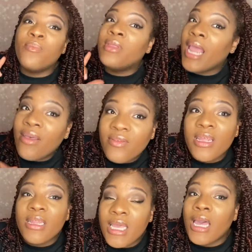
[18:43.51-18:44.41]

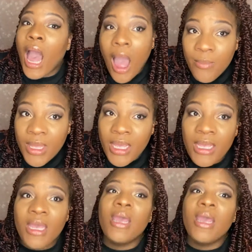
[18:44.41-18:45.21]
definitely comment,